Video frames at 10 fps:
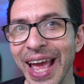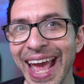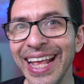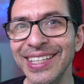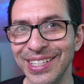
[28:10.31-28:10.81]

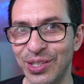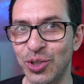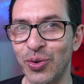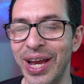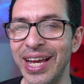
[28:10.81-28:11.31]
ends its
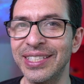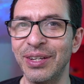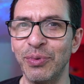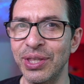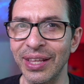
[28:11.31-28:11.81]
transit
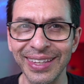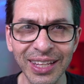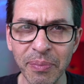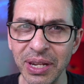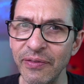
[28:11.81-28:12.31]
with a little bit